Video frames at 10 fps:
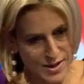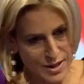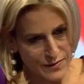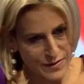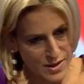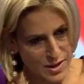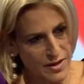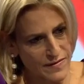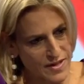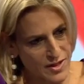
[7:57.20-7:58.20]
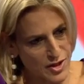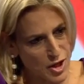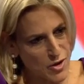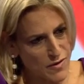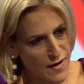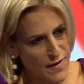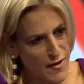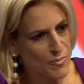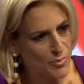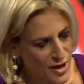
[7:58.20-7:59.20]
the civil service. Do you think
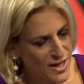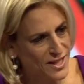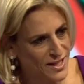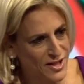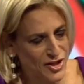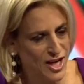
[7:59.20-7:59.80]
they're embracing this